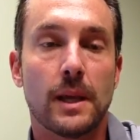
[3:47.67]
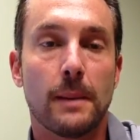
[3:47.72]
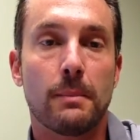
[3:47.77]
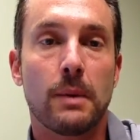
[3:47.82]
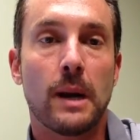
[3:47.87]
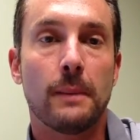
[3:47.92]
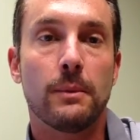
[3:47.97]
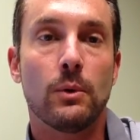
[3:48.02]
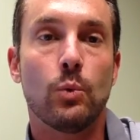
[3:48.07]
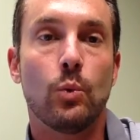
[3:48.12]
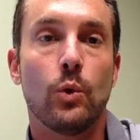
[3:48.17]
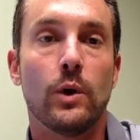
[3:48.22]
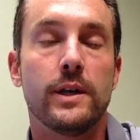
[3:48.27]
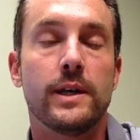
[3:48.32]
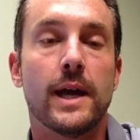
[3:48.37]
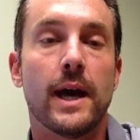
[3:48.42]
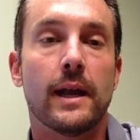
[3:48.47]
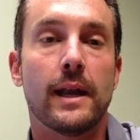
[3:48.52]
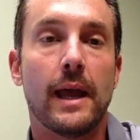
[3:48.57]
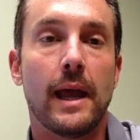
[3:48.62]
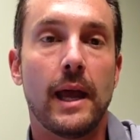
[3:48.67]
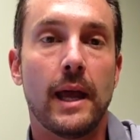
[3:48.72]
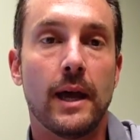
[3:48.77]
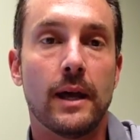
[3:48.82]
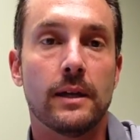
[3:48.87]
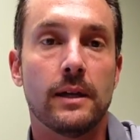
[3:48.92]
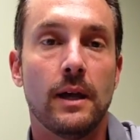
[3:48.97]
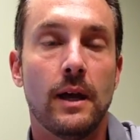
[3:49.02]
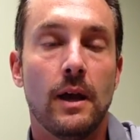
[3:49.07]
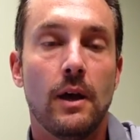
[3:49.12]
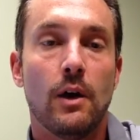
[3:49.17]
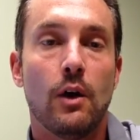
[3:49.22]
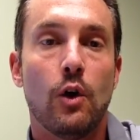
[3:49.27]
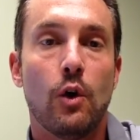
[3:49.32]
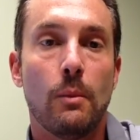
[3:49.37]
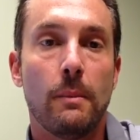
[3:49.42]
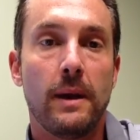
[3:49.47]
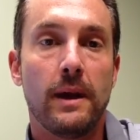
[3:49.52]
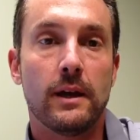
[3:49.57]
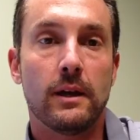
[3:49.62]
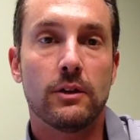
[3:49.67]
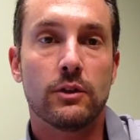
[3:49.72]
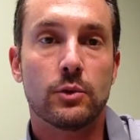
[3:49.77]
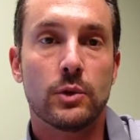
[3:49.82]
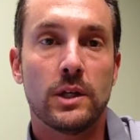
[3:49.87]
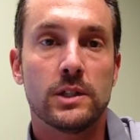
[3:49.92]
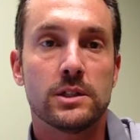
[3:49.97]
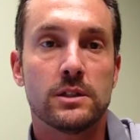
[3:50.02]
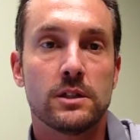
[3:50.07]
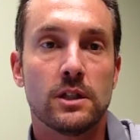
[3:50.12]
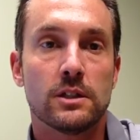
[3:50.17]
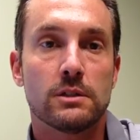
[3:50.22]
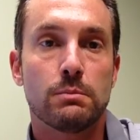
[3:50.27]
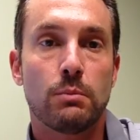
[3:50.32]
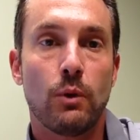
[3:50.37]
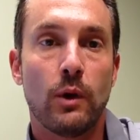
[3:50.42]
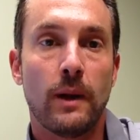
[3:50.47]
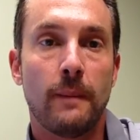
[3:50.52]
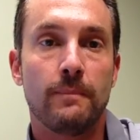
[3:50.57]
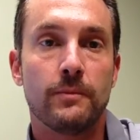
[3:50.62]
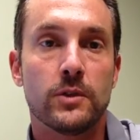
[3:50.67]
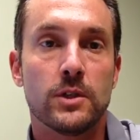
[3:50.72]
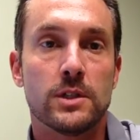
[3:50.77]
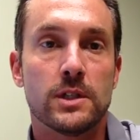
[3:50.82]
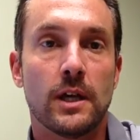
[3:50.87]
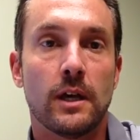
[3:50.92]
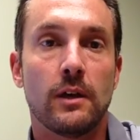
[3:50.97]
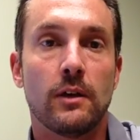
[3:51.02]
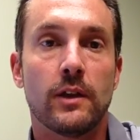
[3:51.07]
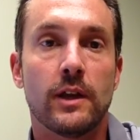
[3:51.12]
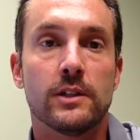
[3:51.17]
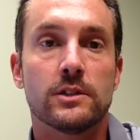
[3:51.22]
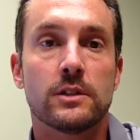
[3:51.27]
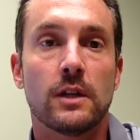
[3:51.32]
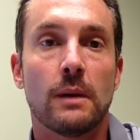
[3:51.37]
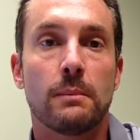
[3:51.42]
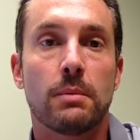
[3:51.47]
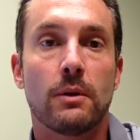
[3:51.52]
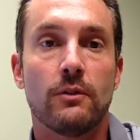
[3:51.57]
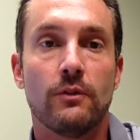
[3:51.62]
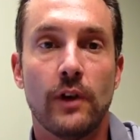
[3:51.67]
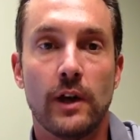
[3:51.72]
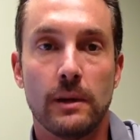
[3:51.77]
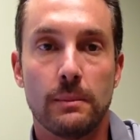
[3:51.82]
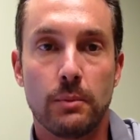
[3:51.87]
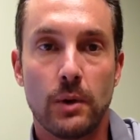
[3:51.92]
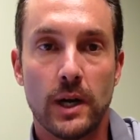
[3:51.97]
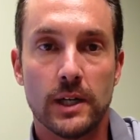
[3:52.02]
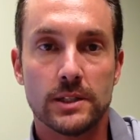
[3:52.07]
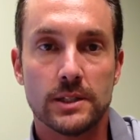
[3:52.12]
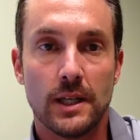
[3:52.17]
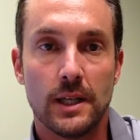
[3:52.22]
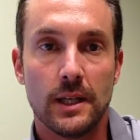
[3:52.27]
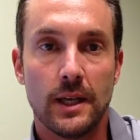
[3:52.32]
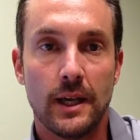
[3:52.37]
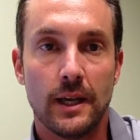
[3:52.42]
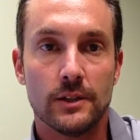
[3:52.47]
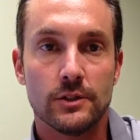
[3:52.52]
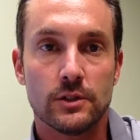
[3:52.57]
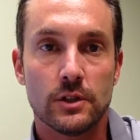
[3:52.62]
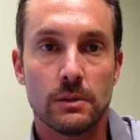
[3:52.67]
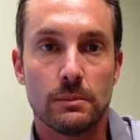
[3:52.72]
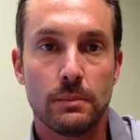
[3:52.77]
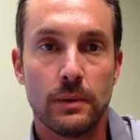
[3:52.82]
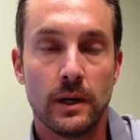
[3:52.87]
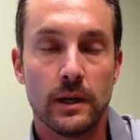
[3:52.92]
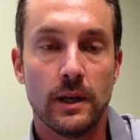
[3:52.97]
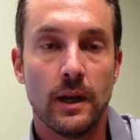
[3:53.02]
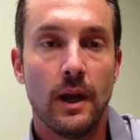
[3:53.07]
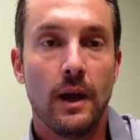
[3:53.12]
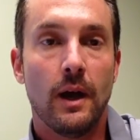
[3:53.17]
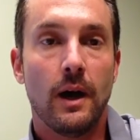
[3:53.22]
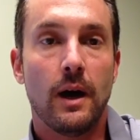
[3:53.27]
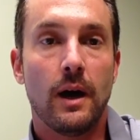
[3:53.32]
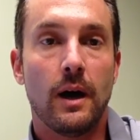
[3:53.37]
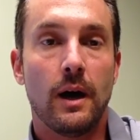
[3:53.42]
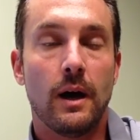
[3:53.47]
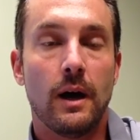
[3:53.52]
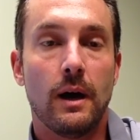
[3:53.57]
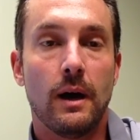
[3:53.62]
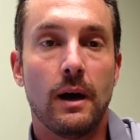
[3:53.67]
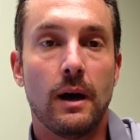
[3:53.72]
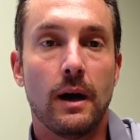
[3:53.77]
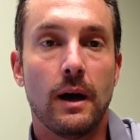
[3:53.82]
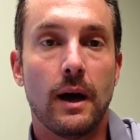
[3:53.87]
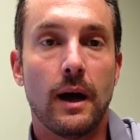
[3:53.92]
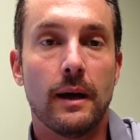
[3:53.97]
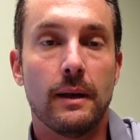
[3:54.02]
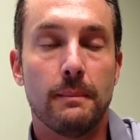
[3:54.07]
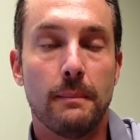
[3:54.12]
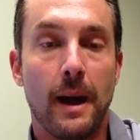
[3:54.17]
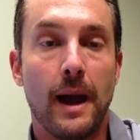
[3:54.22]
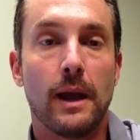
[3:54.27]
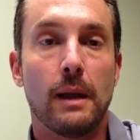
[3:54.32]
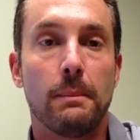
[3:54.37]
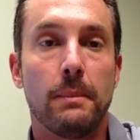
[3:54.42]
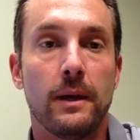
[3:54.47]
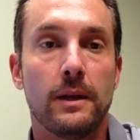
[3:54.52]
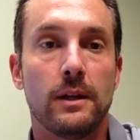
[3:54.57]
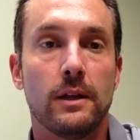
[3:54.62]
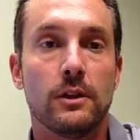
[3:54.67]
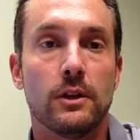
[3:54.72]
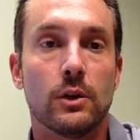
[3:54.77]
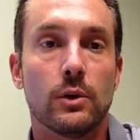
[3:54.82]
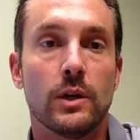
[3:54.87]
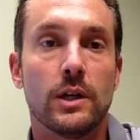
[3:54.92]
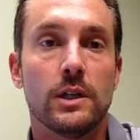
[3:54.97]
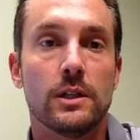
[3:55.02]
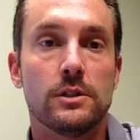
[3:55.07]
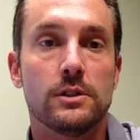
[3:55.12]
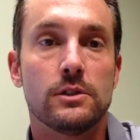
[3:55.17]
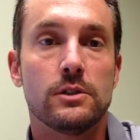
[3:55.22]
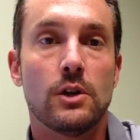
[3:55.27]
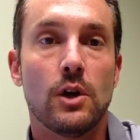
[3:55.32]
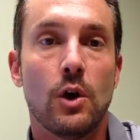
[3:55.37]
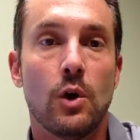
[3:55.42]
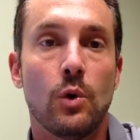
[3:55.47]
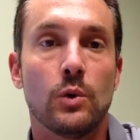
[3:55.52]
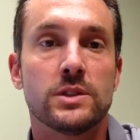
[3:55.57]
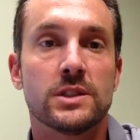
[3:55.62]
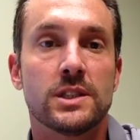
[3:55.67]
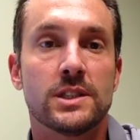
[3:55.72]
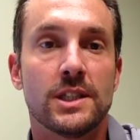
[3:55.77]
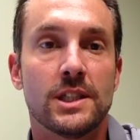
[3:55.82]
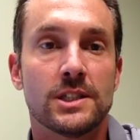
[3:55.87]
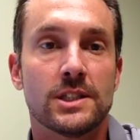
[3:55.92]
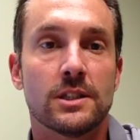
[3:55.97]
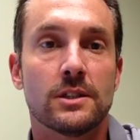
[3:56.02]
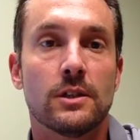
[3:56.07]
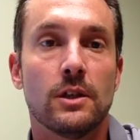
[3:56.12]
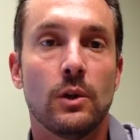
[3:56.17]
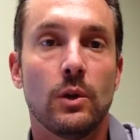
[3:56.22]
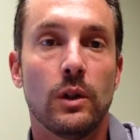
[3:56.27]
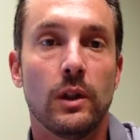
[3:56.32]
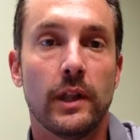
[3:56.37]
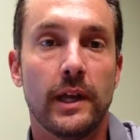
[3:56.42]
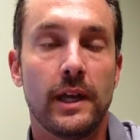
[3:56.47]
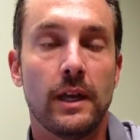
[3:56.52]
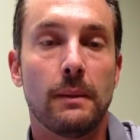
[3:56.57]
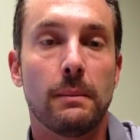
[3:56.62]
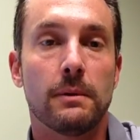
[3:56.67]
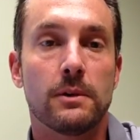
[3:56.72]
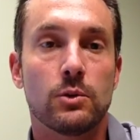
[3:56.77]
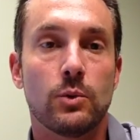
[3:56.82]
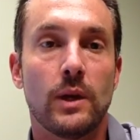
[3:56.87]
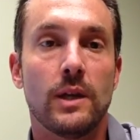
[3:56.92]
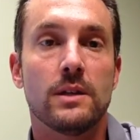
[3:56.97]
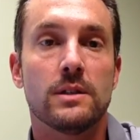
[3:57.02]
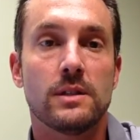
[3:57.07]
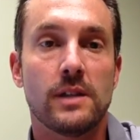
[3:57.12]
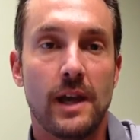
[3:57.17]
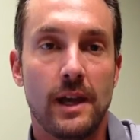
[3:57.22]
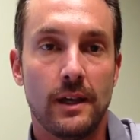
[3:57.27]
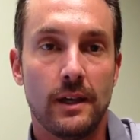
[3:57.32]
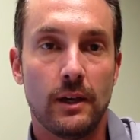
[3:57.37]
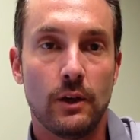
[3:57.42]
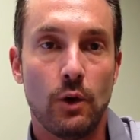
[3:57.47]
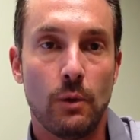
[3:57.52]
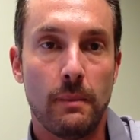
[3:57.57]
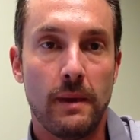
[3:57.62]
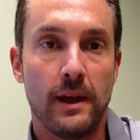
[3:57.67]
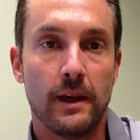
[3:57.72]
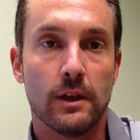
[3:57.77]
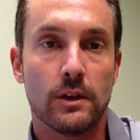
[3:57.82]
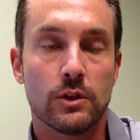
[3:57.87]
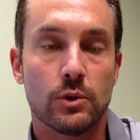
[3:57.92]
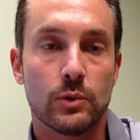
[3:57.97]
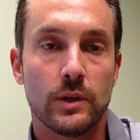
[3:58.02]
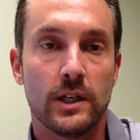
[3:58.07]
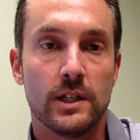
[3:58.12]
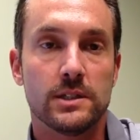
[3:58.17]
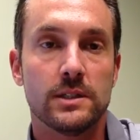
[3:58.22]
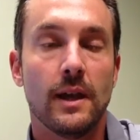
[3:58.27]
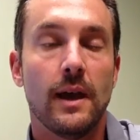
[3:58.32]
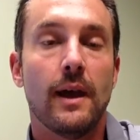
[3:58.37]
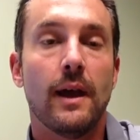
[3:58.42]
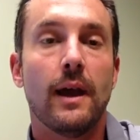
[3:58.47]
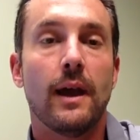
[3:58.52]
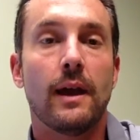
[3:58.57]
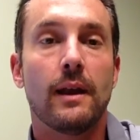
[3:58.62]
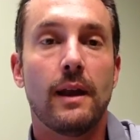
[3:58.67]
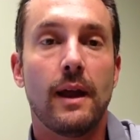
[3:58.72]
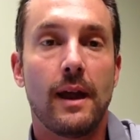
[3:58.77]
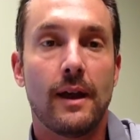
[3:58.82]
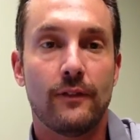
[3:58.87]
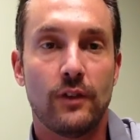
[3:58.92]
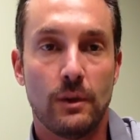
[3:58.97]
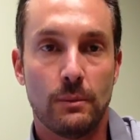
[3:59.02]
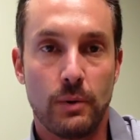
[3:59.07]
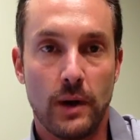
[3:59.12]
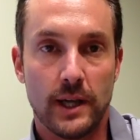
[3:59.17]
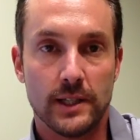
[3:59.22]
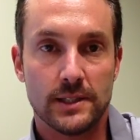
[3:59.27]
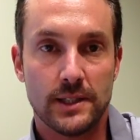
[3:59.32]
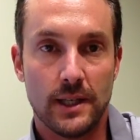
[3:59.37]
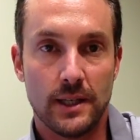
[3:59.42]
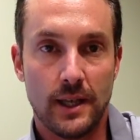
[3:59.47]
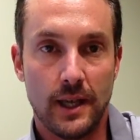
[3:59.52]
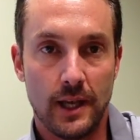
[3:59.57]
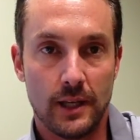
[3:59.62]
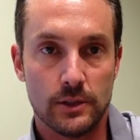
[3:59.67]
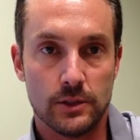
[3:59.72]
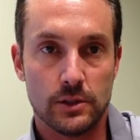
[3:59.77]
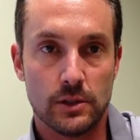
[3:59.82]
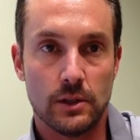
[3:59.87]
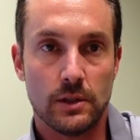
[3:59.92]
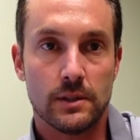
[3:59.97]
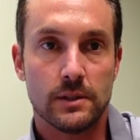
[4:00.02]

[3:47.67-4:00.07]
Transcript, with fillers: I probably would not add omega-3s at this point to tell you that it's going to prevent prostate cancer, but in my opinion, there is no statistical link between taking omega-3s and having prostate cancer.